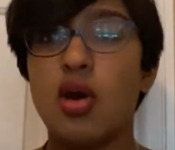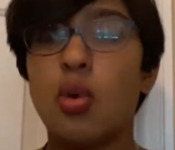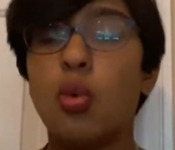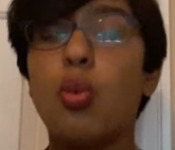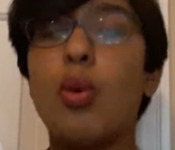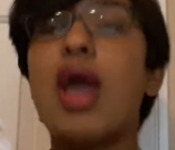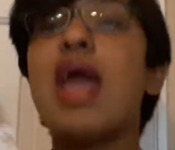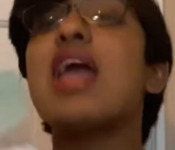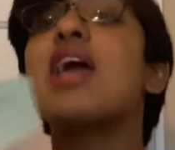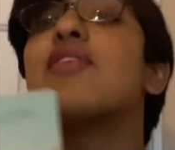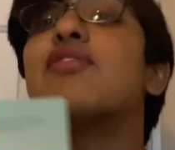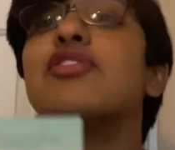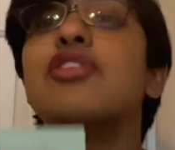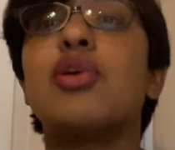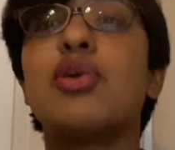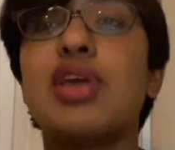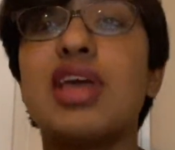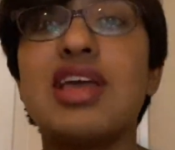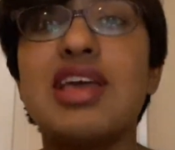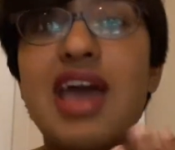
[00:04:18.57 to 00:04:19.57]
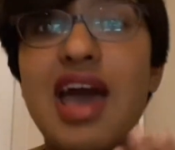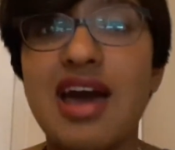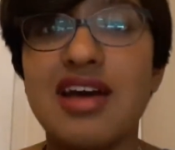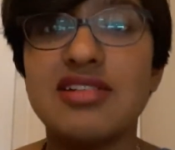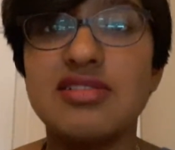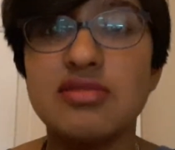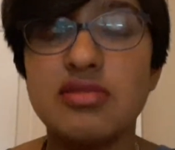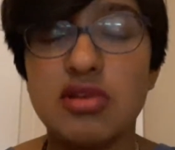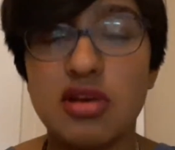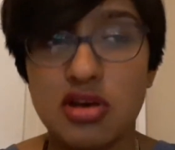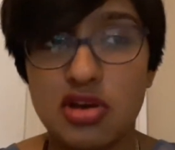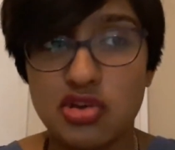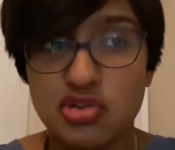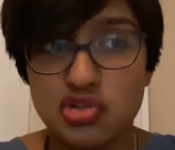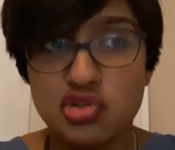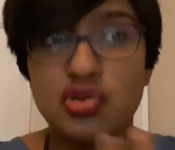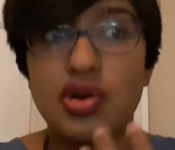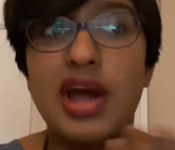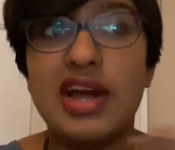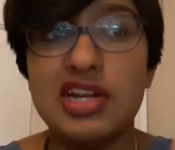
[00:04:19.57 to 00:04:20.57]
way of looking at
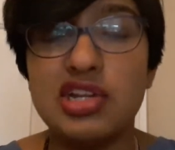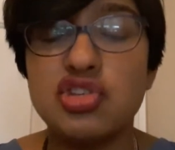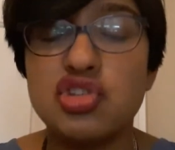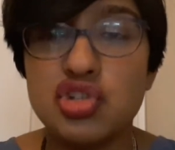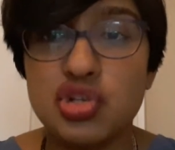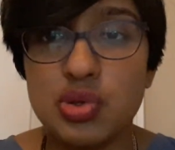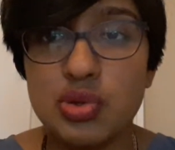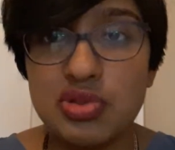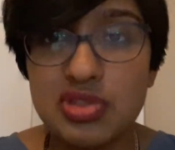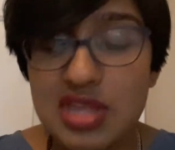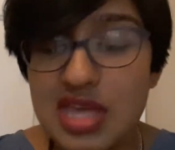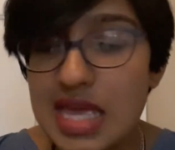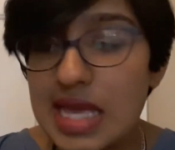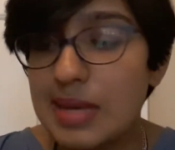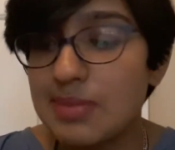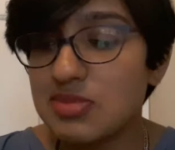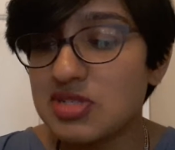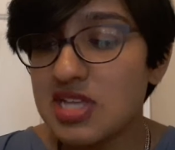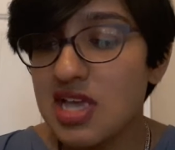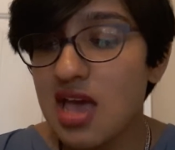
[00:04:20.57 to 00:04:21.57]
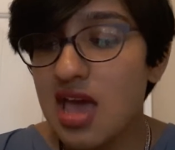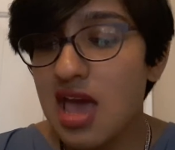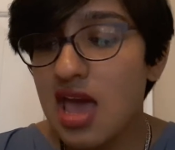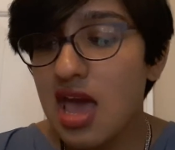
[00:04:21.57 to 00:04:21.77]
tried and true themes.